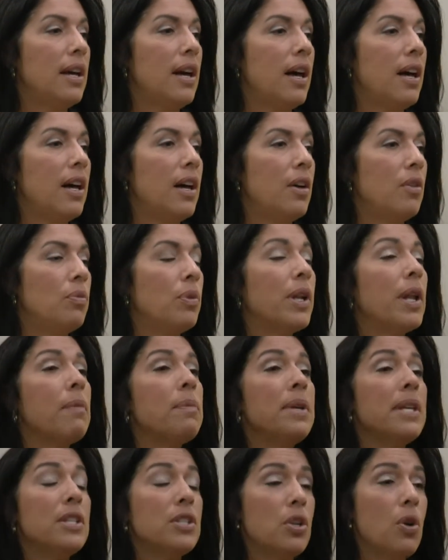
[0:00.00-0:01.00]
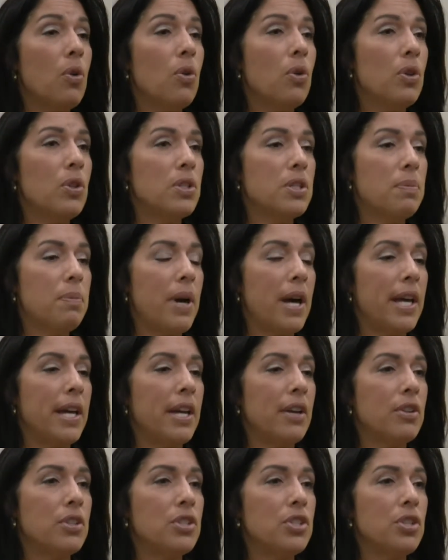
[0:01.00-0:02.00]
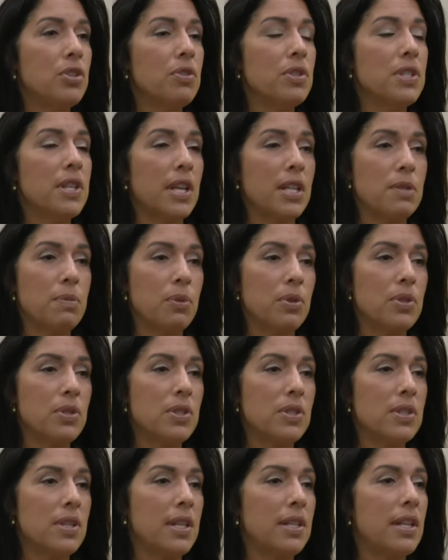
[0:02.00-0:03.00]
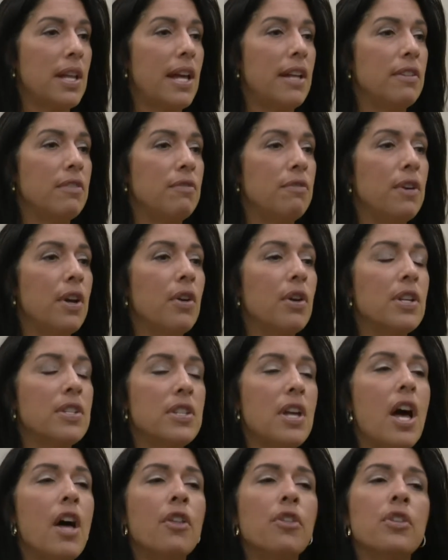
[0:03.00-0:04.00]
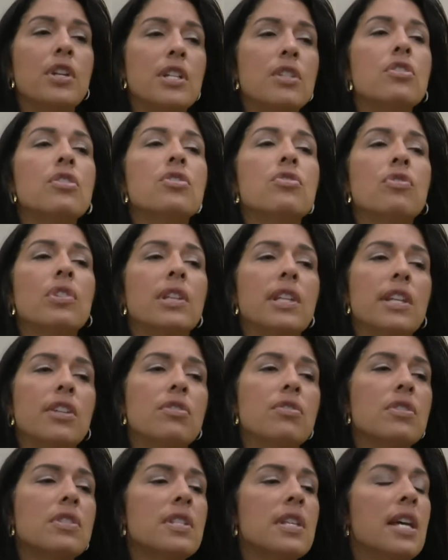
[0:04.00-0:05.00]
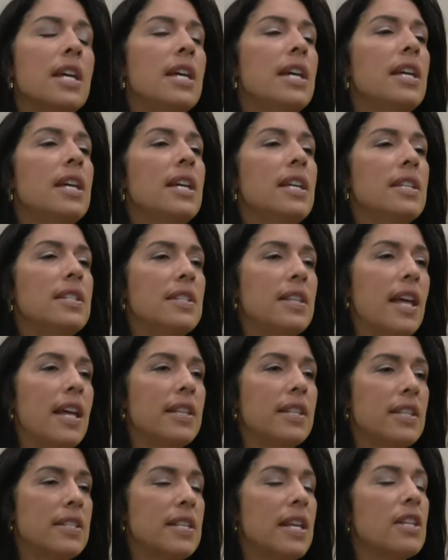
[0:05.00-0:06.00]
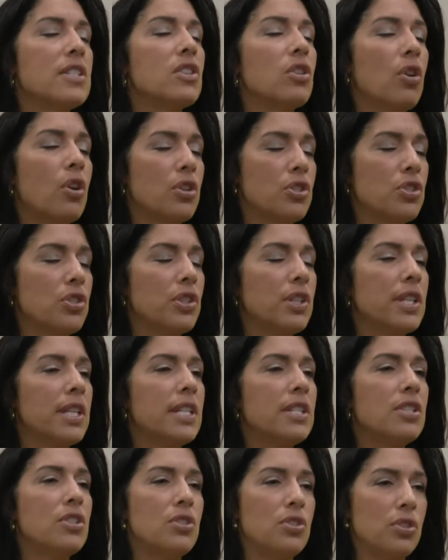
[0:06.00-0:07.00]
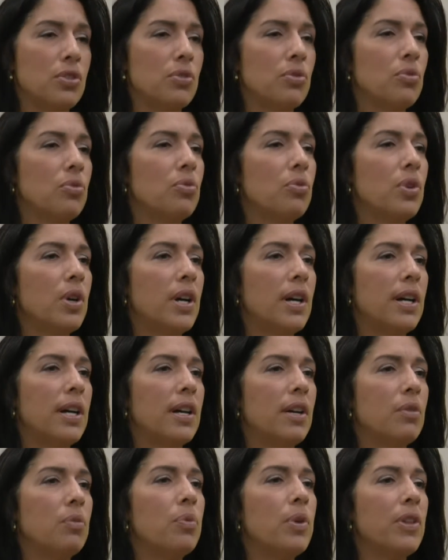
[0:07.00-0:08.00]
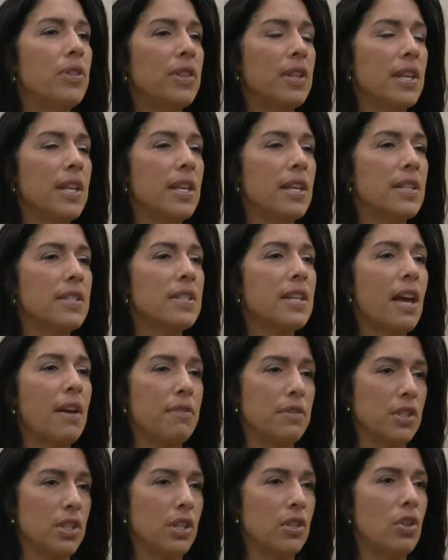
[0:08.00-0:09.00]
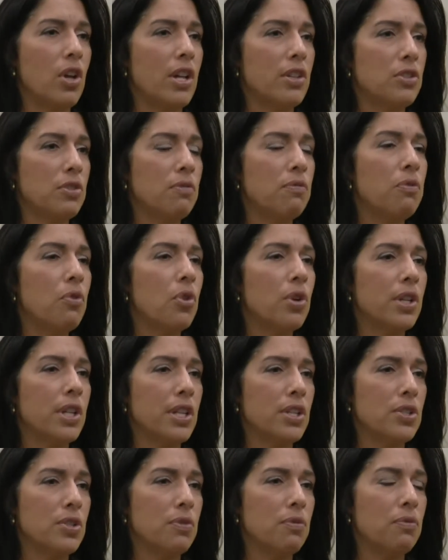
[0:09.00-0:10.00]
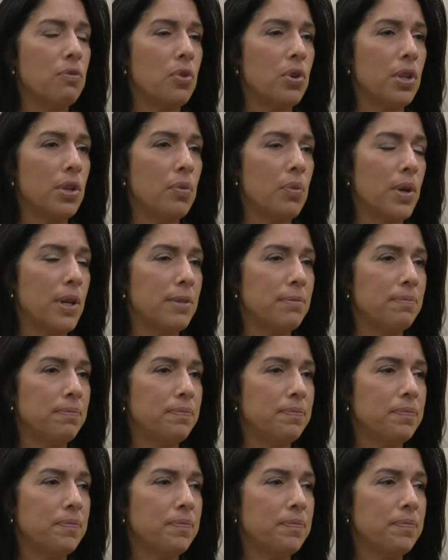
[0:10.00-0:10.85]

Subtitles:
What I'm being told by our insurance experts and various other industry leaders is that this has largely to do with the Scaffolding Law, 240, 241.